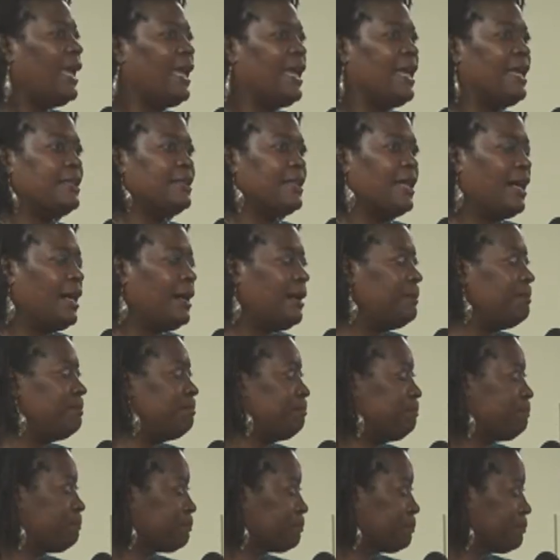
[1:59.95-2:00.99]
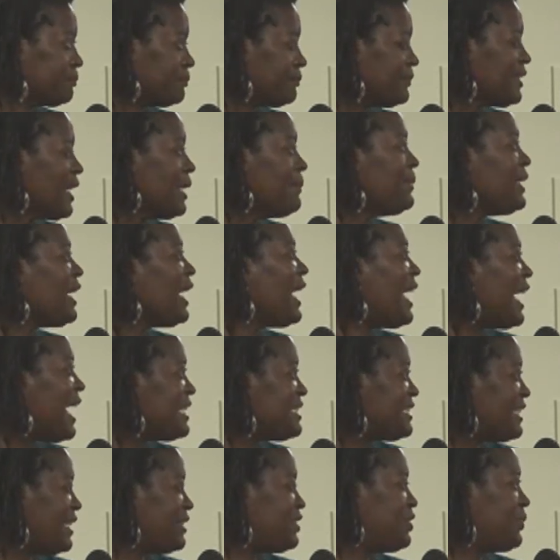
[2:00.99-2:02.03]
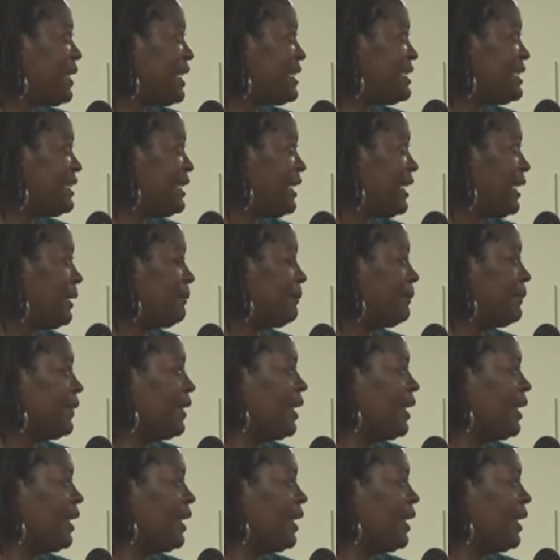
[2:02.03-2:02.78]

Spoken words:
and be an asset to our city.